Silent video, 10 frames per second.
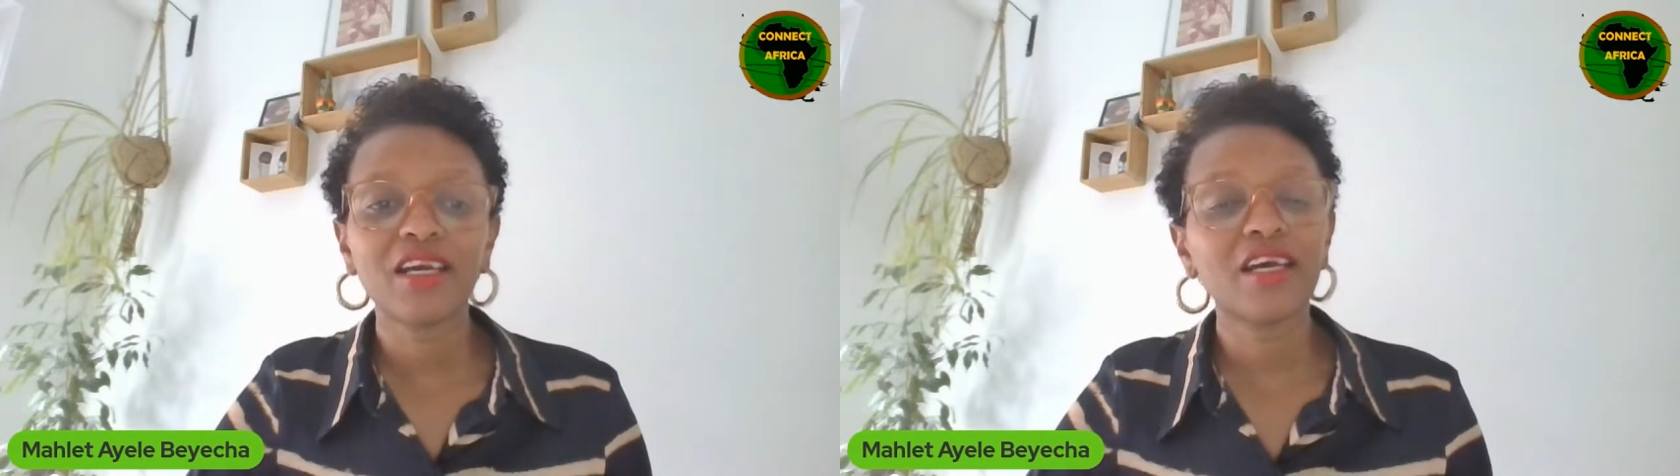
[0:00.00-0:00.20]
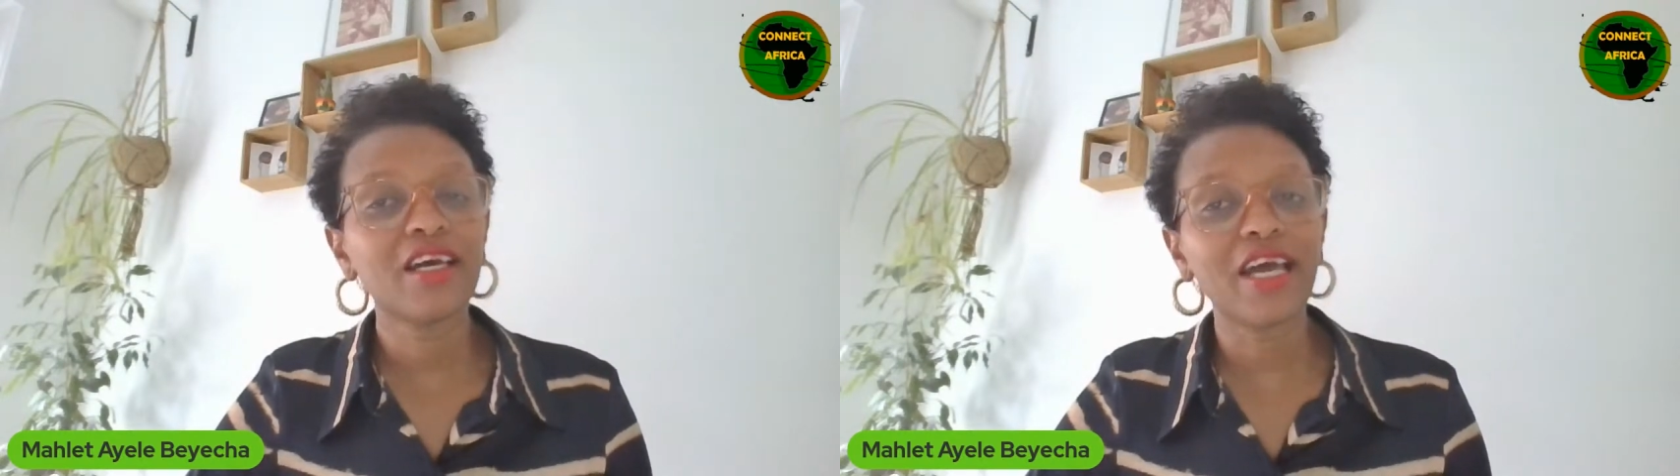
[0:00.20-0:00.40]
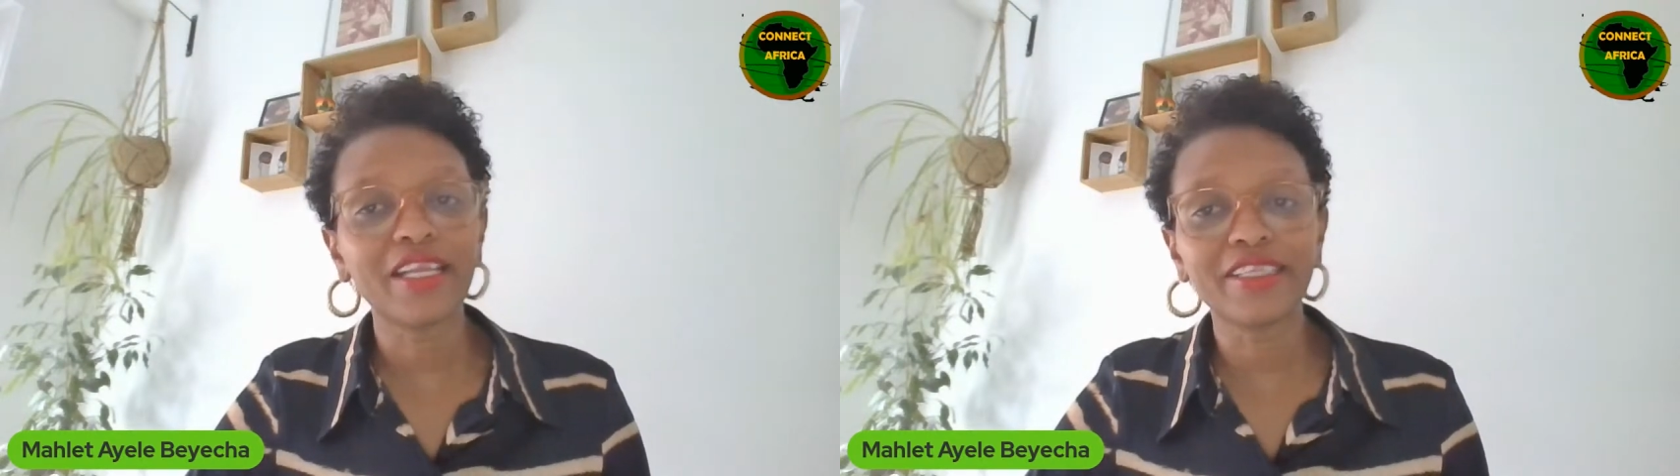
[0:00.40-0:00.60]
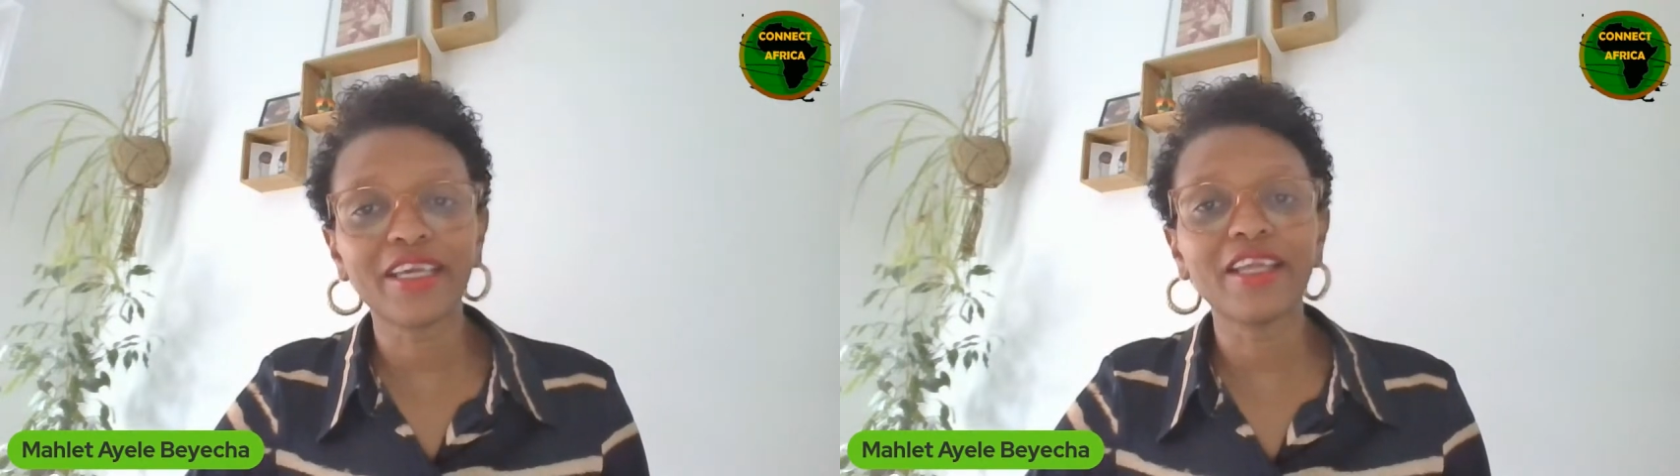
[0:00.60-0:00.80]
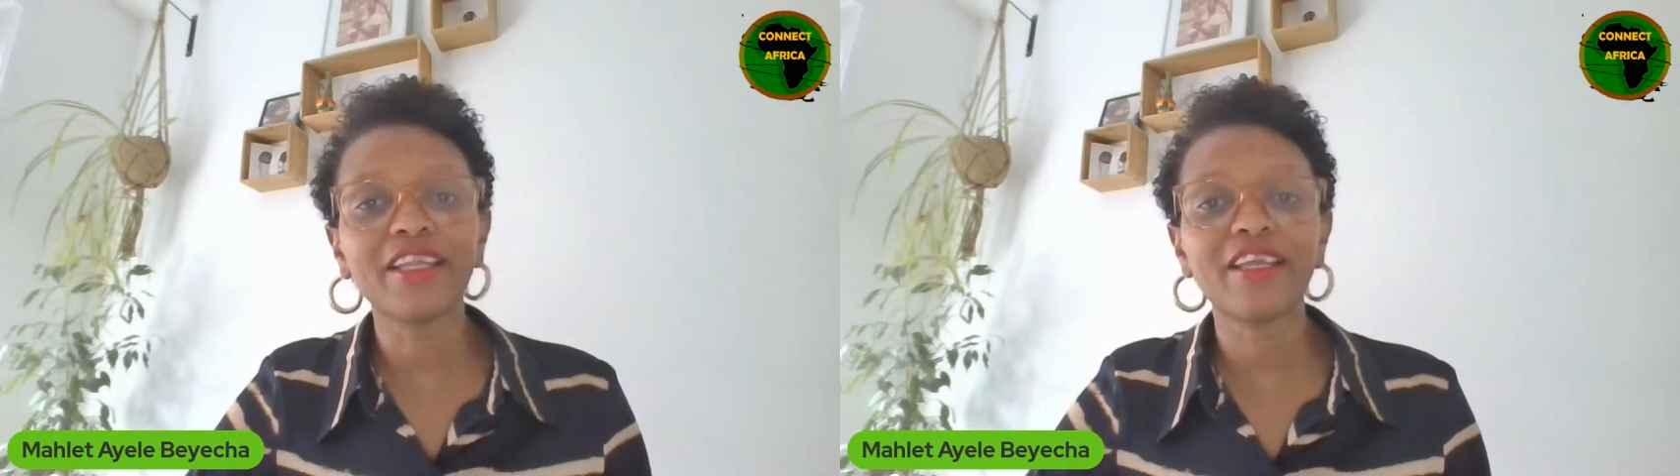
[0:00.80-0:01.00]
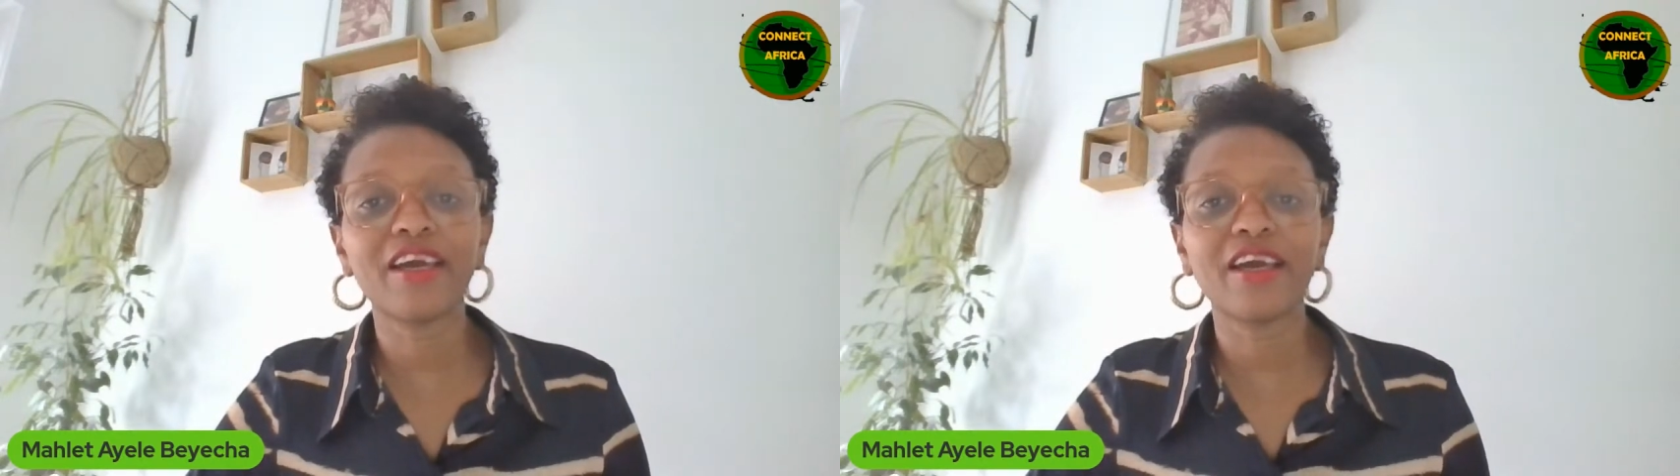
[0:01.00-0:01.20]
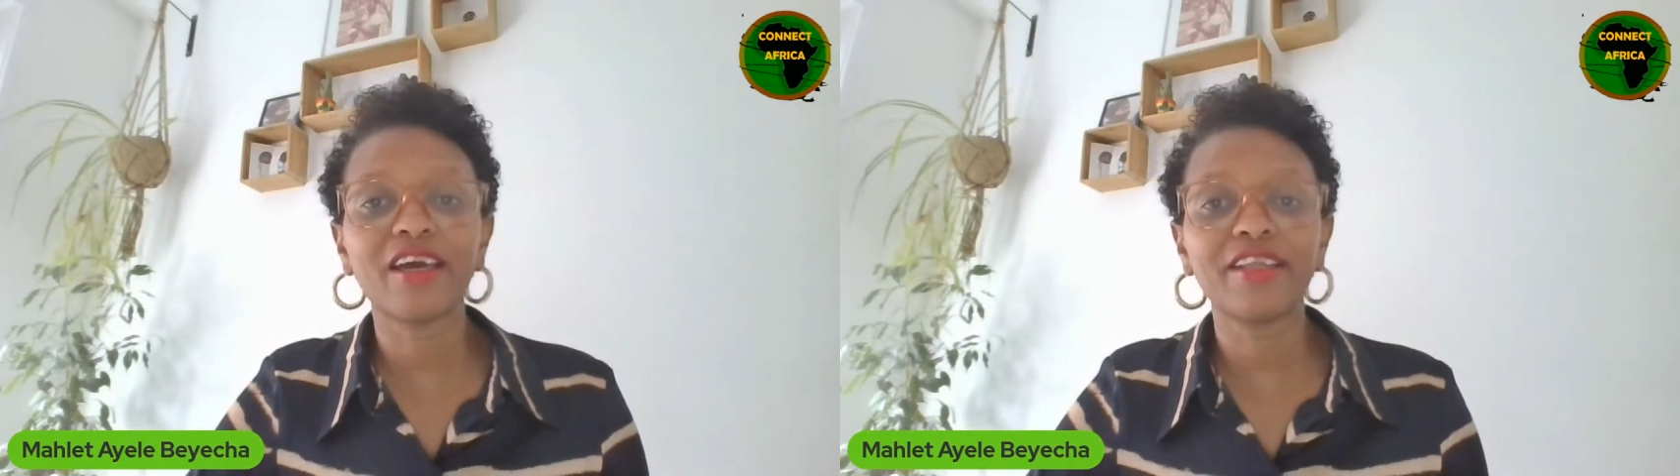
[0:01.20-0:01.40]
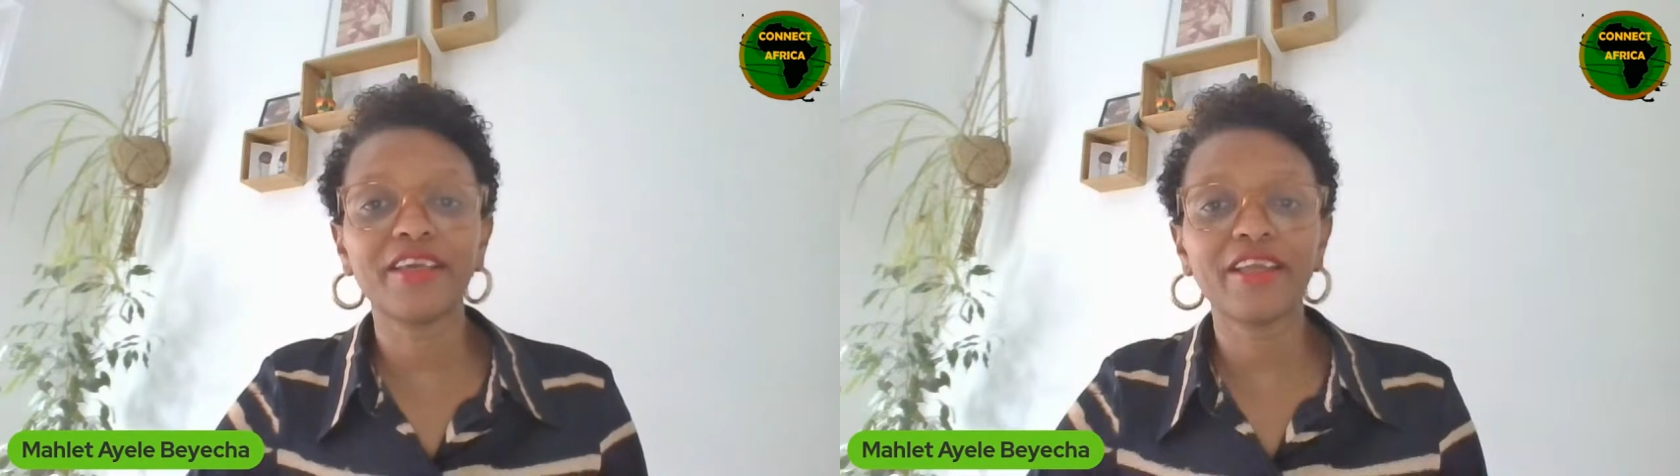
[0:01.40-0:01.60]
a
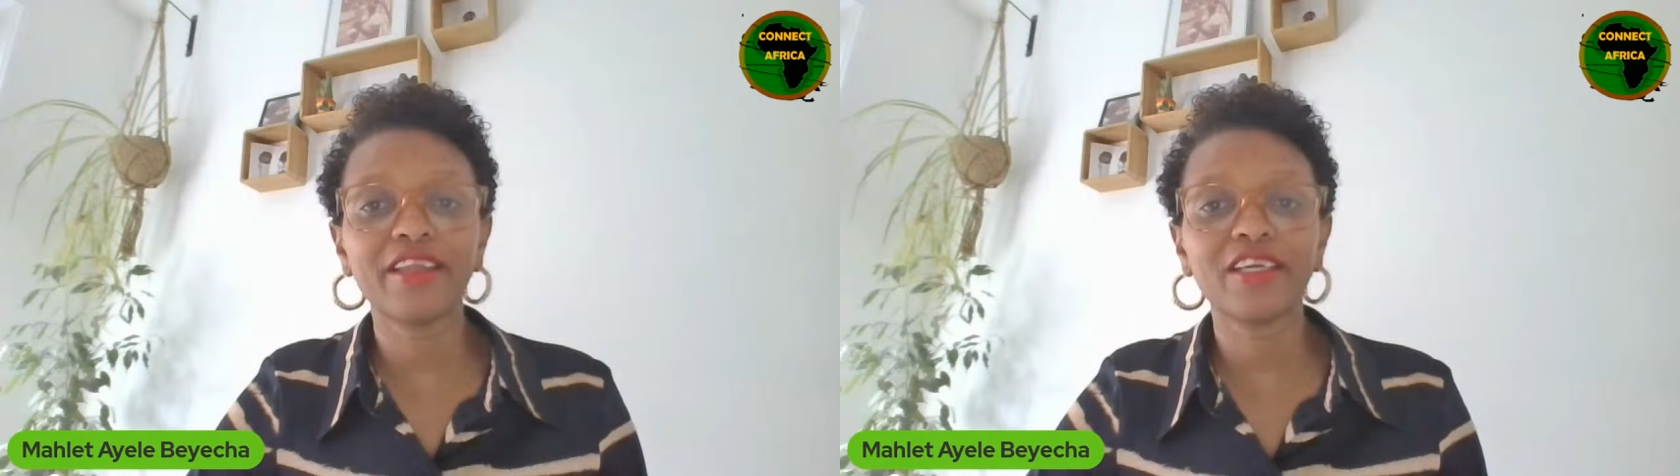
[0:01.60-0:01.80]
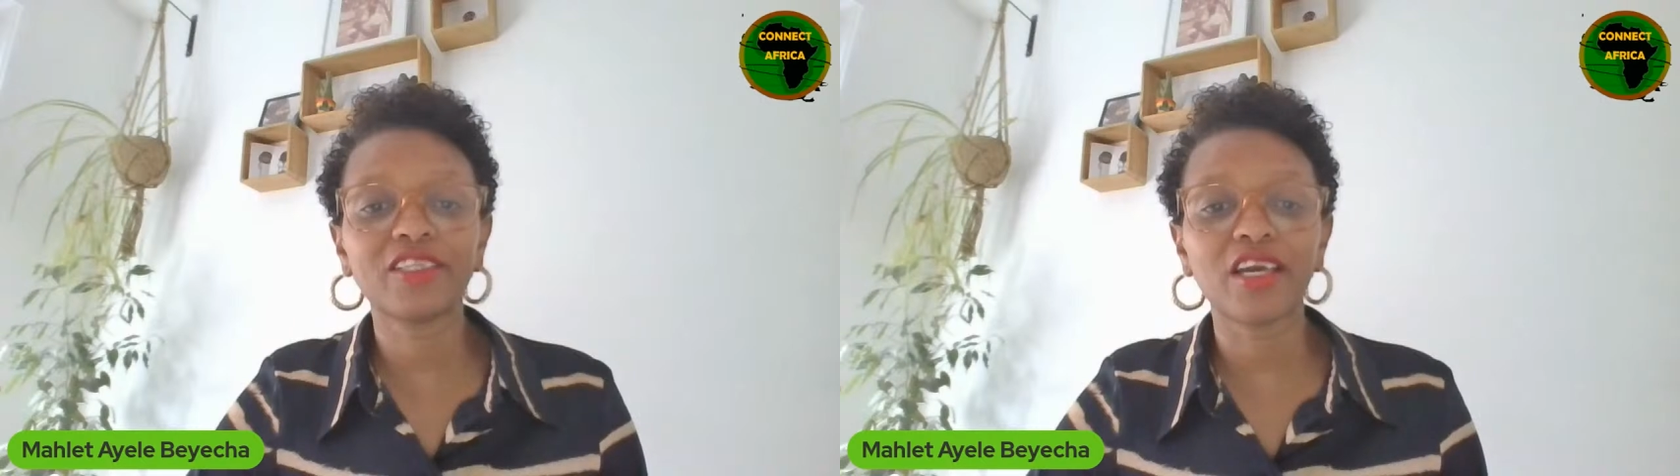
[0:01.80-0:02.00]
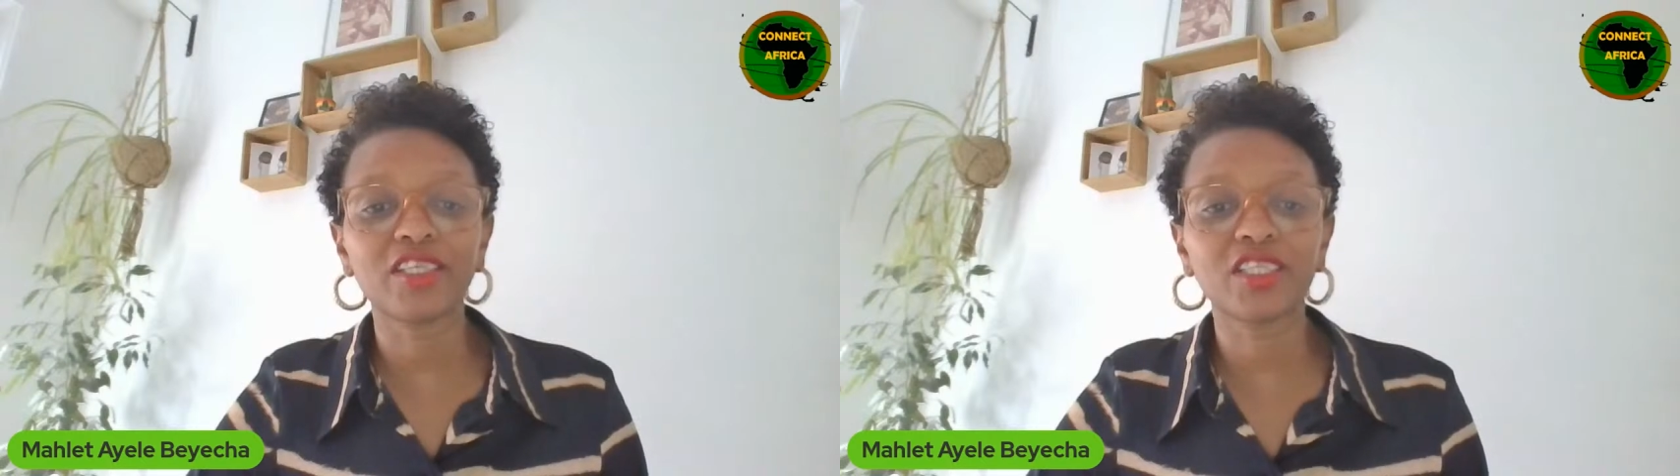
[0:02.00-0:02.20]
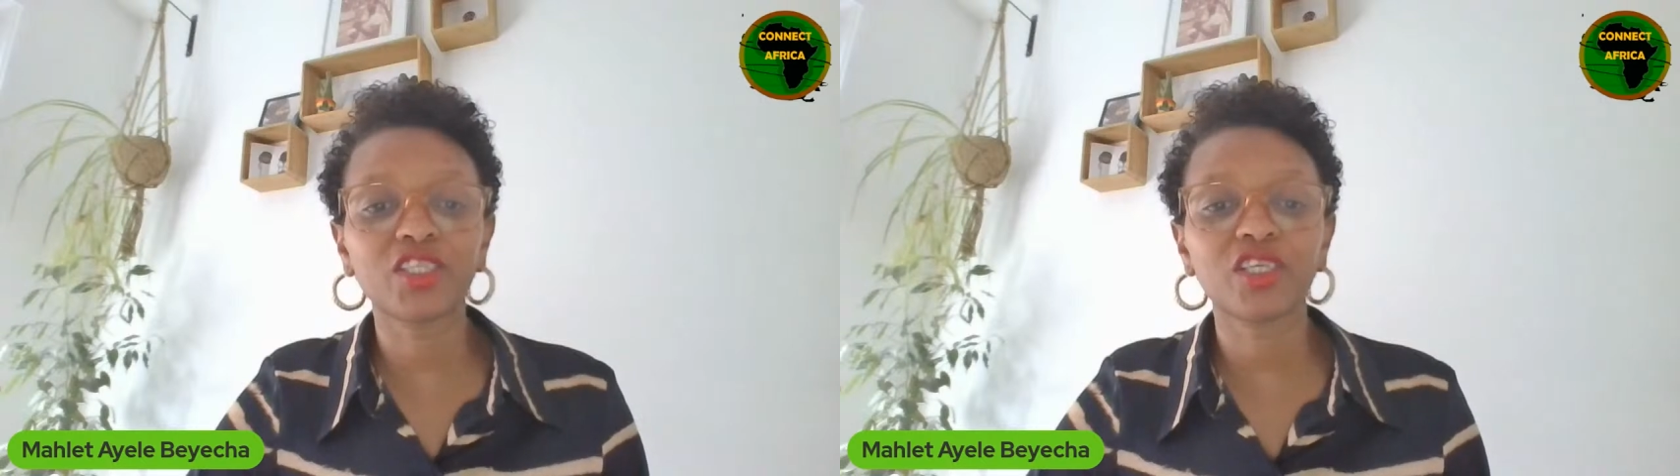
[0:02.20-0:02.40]
DNA test